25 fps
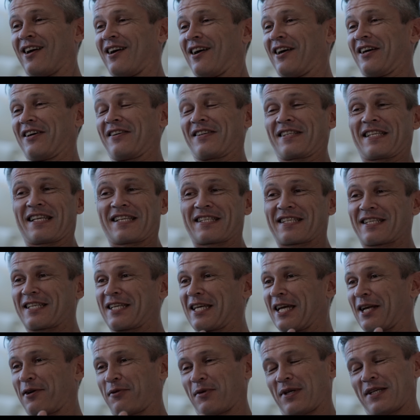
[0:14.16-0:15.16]
Ah, the
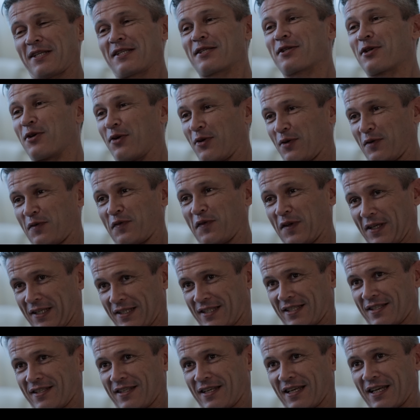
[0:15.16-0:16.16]
scary school fees.